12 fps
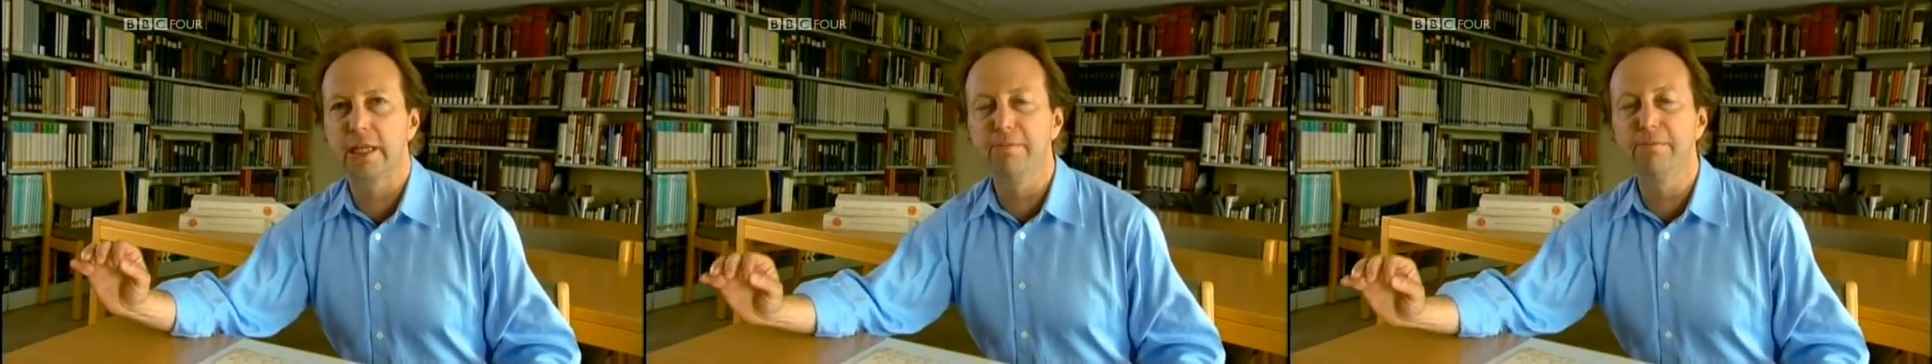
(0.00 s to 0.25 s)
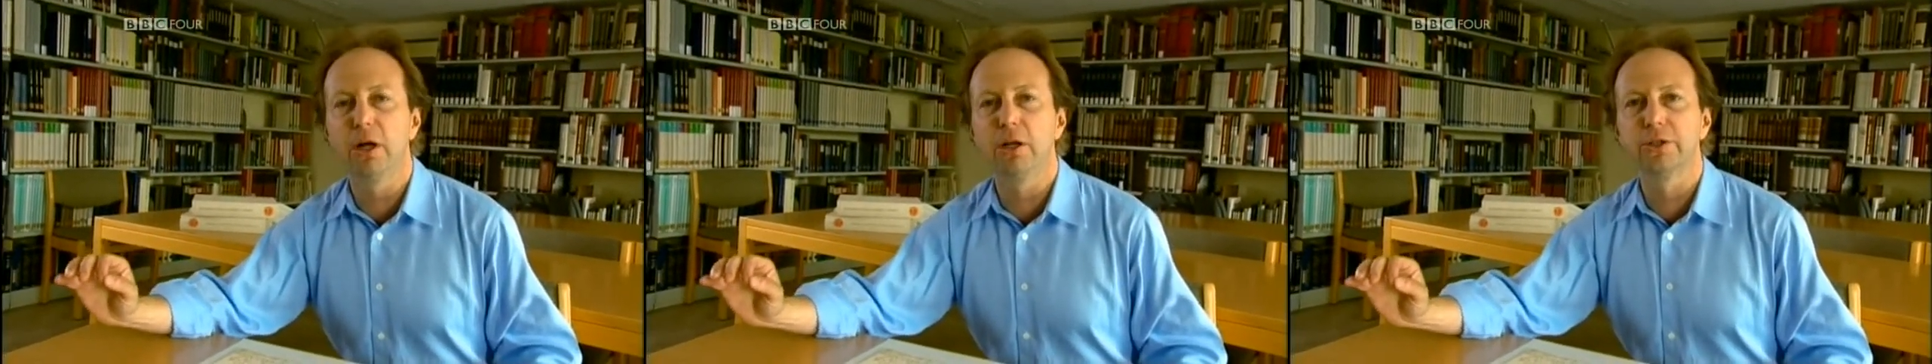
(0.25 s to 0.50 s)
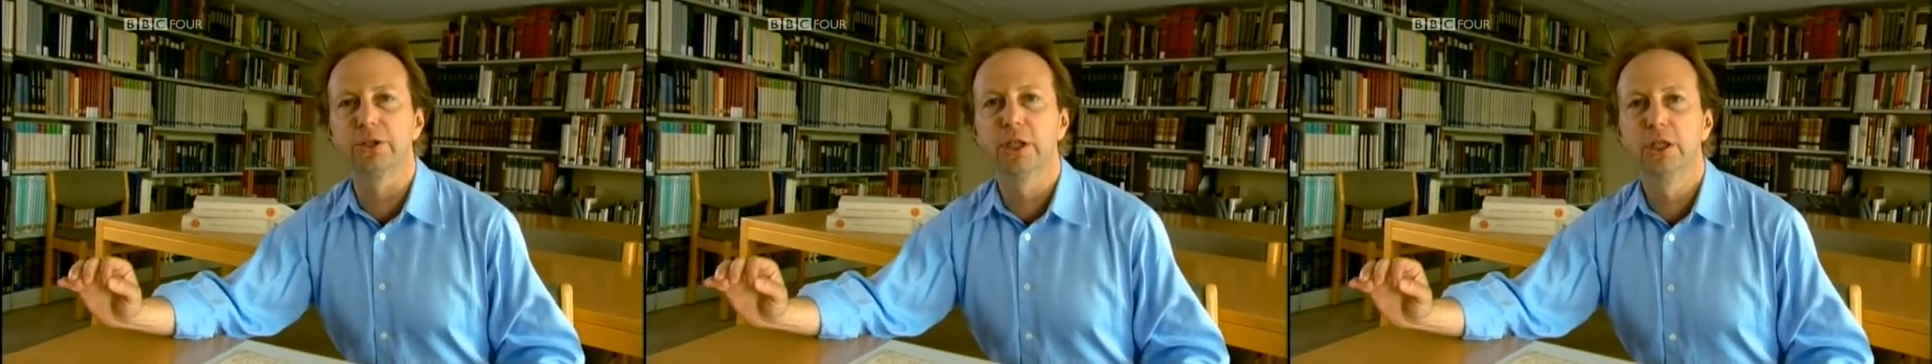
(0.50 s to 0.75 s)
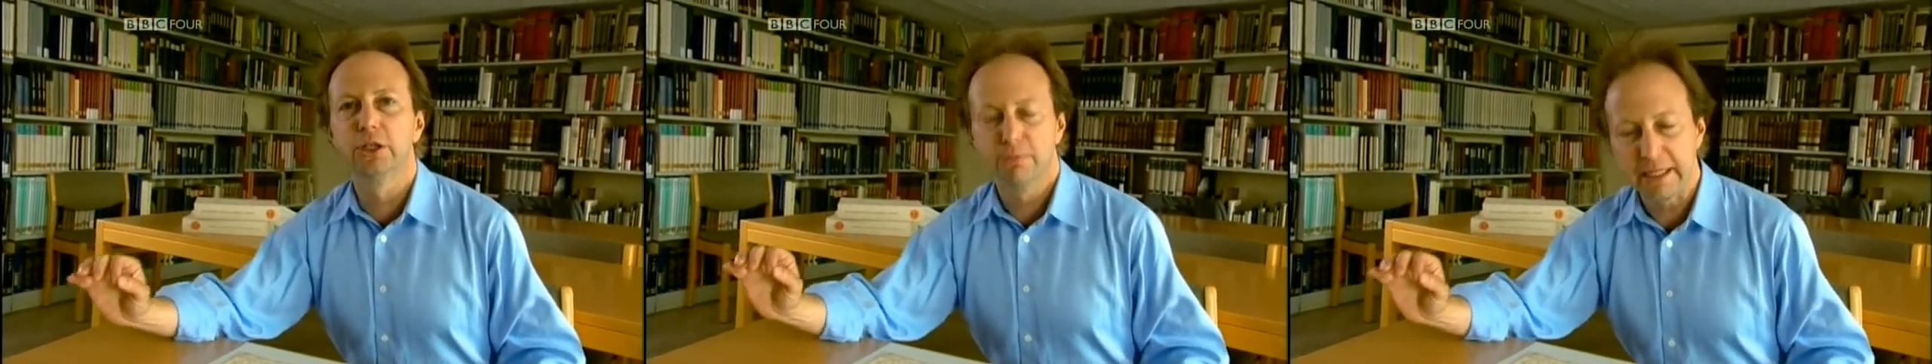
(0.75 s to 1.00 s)
impulse
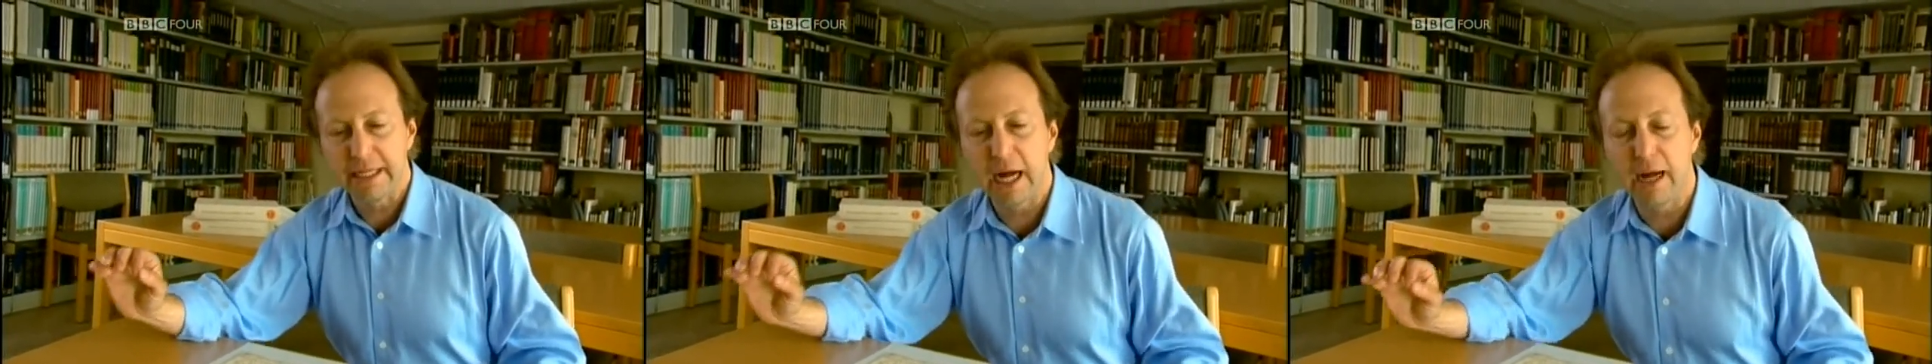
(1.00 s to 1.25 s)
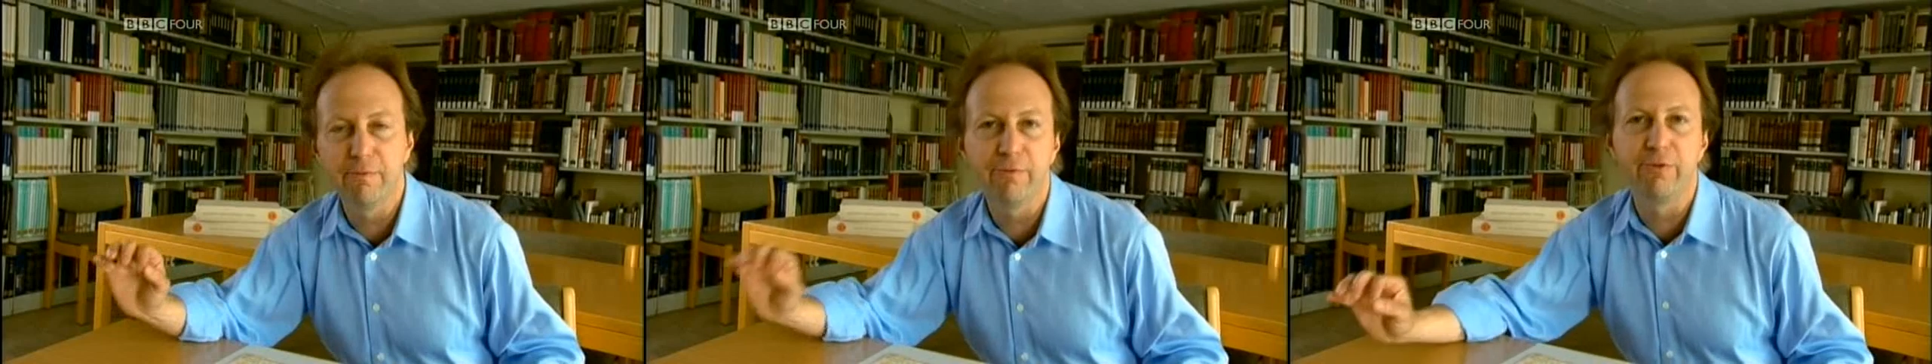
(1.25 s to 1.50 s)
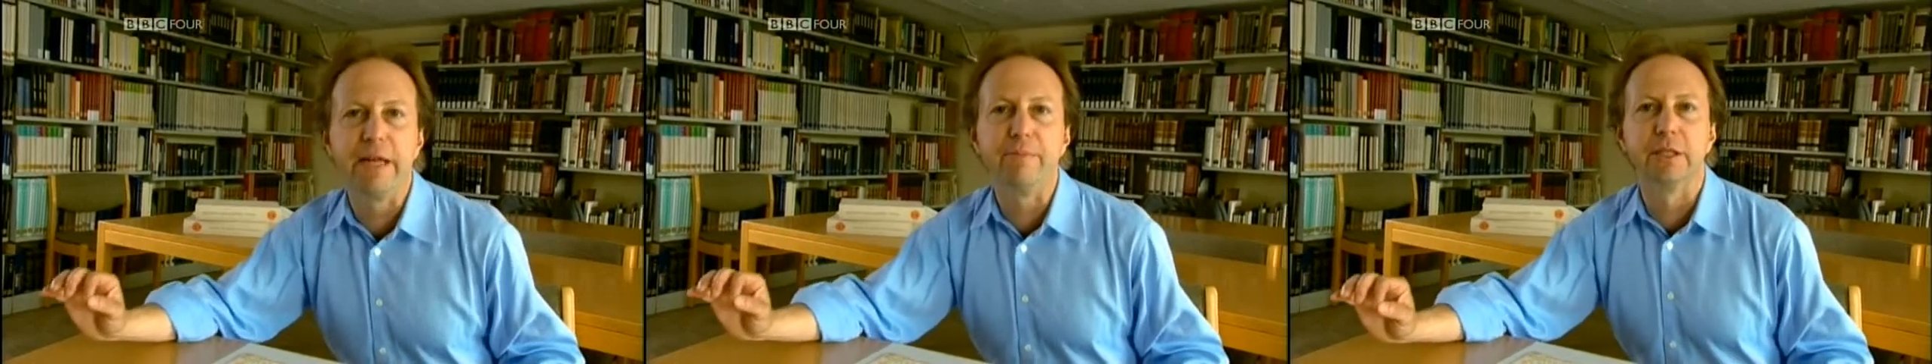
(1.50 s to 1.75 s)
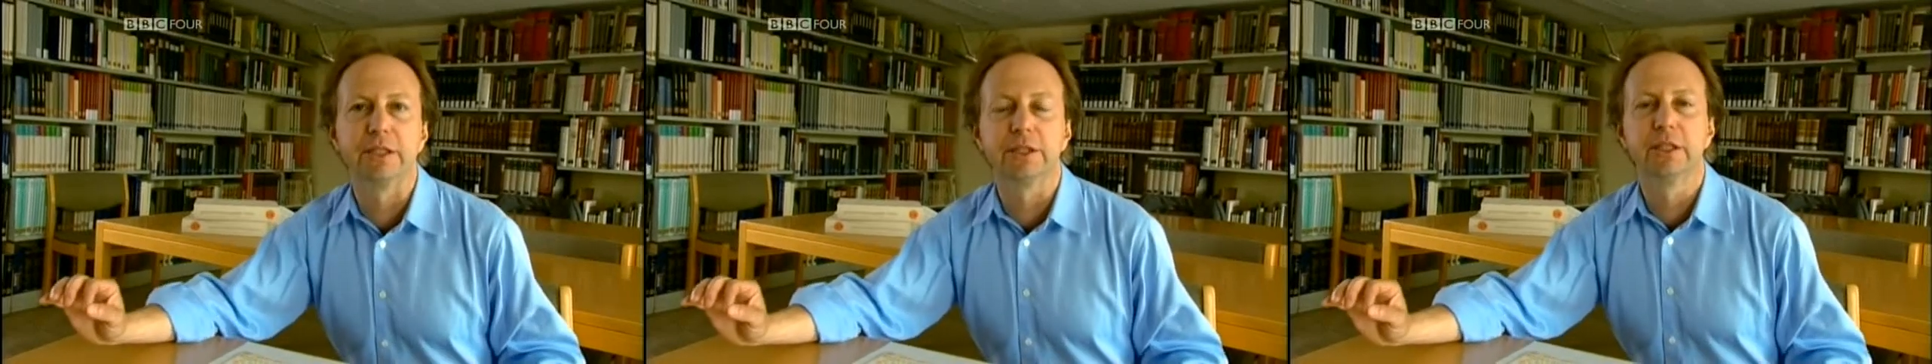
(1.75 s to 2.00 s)
to become
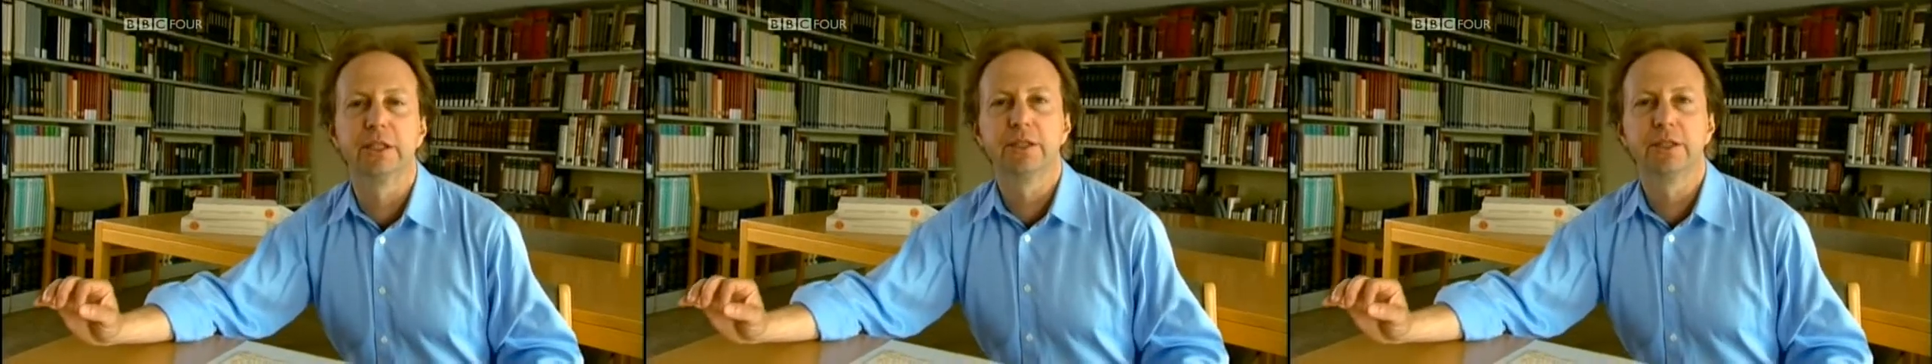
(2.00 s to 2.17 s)
famous,